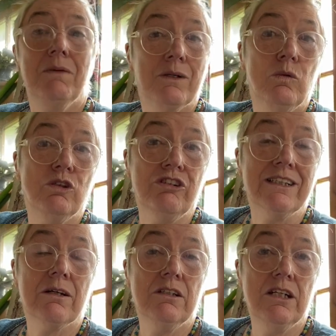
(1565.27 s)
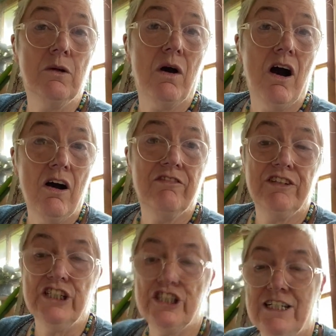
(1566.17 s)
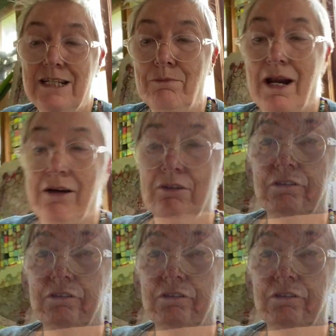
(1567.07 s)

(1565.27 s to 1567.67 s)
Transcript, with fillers: my quarter inch, I'm going to do a half inch seam now.